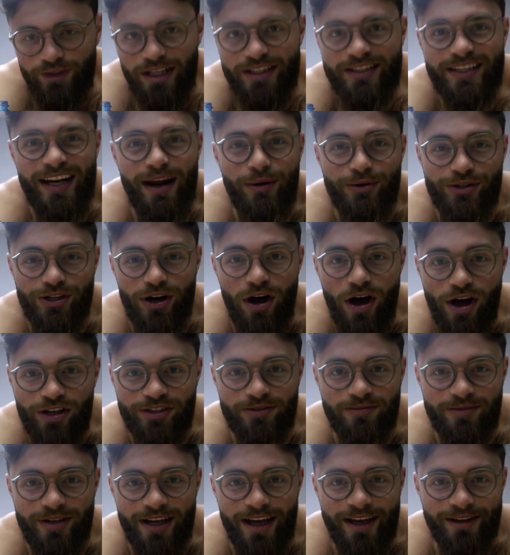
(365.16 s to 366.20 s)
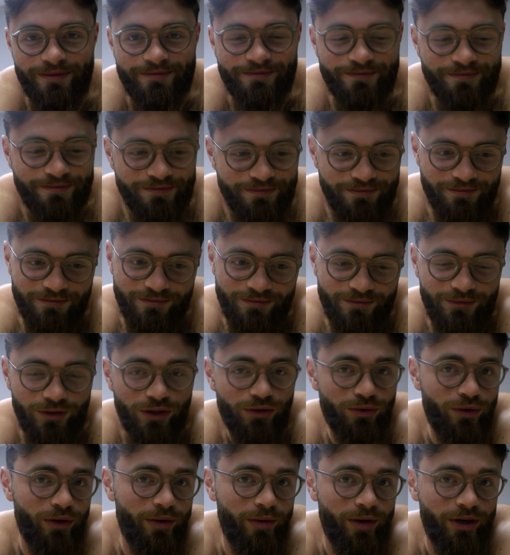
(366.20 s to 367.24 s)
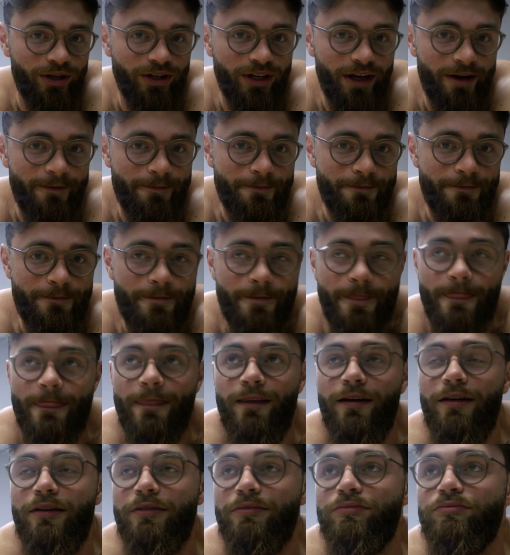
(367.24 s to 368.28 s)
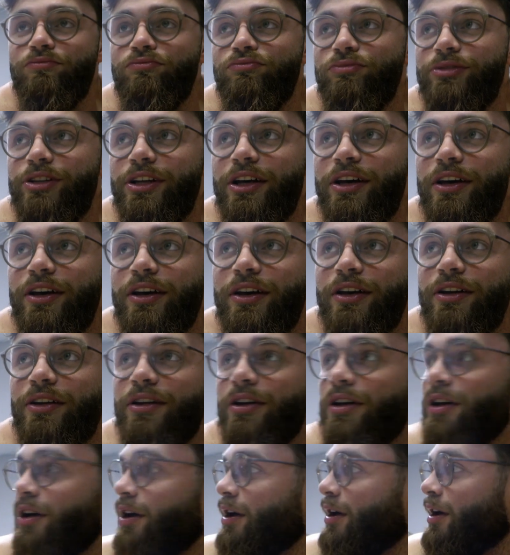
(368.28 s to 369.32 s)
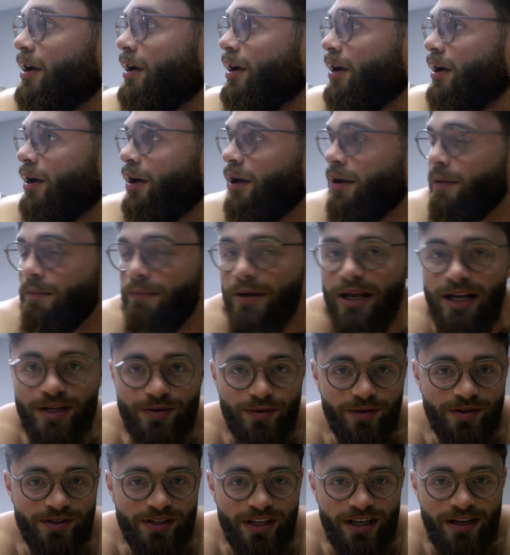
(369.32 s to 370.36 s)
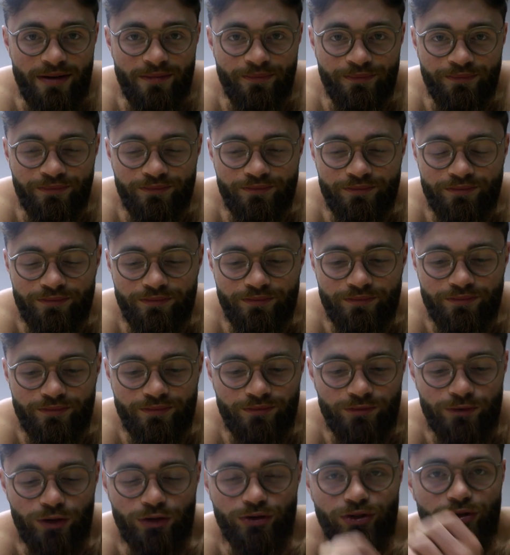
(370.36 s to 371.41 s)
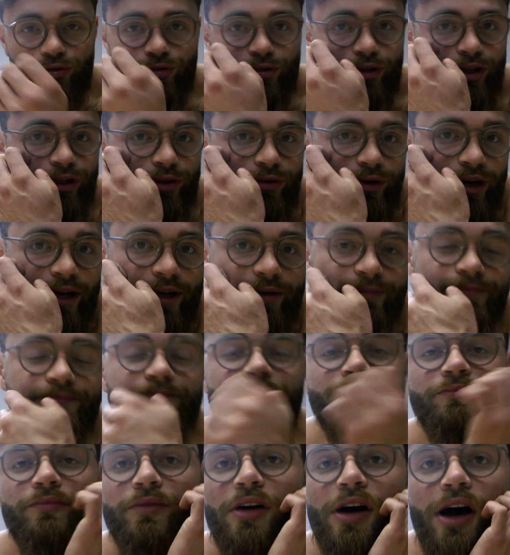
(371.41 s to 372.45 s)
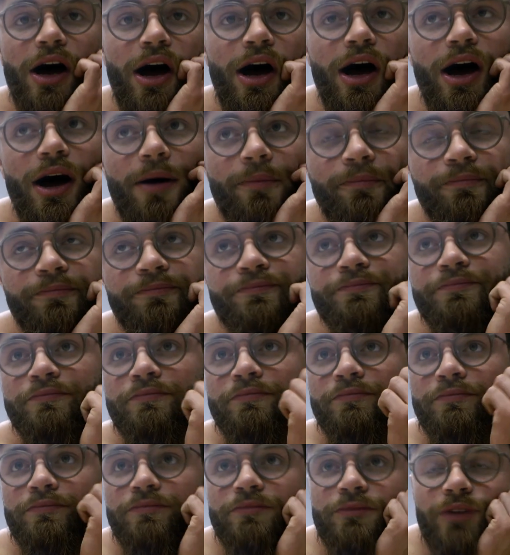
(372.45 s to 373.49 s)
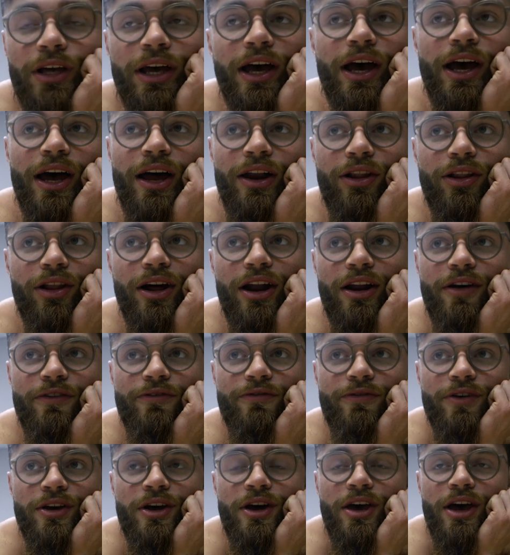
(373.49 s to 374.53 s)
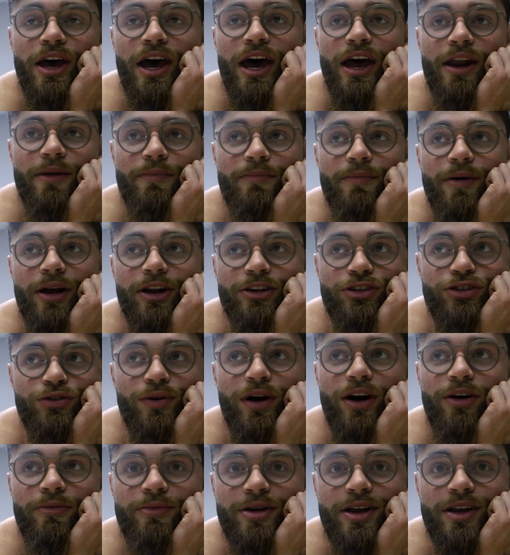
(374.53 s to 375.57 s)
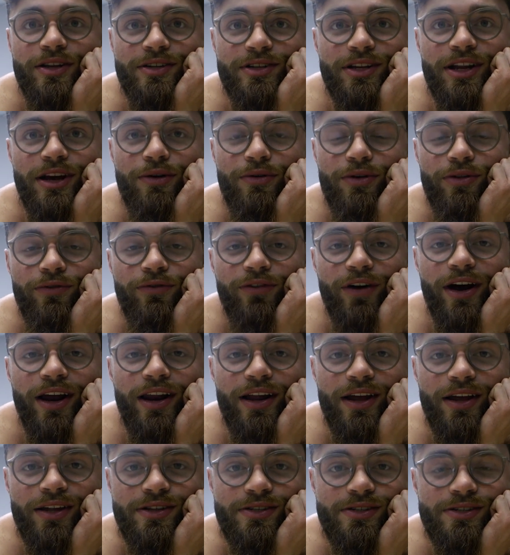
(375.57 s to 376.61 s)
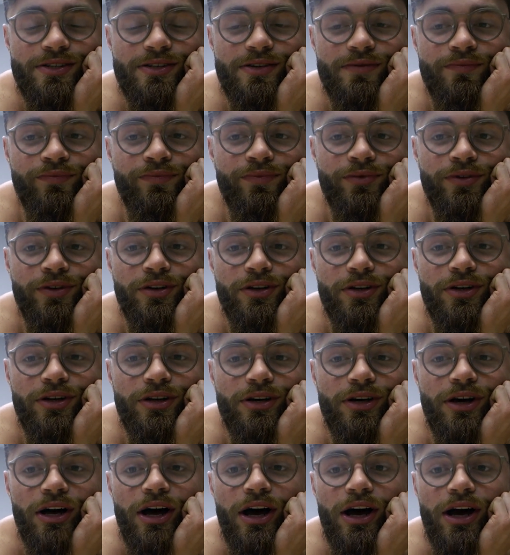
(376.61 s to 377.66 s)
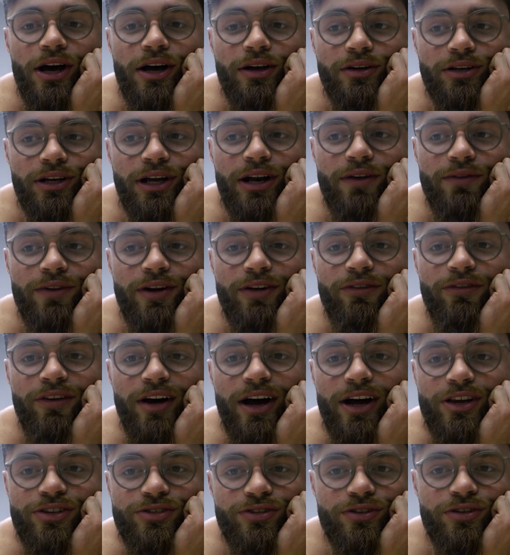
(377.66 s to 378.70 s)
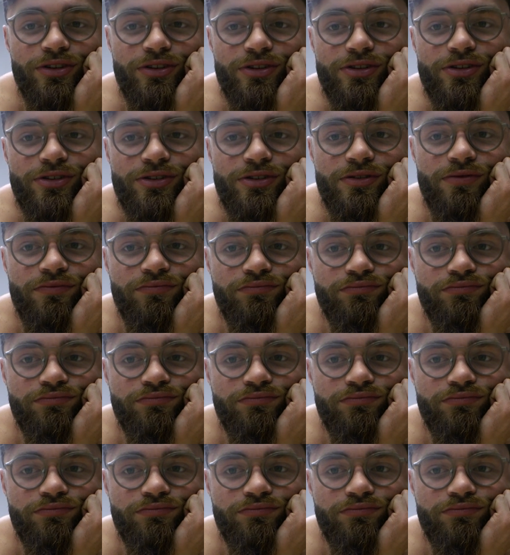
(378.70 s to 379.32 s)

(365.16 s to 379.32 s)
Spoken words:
Today was an awesome day. It was a really good day. Did meetings with the team, which was really great. Had about a 2-hour meeting today with the finance kind of advisors,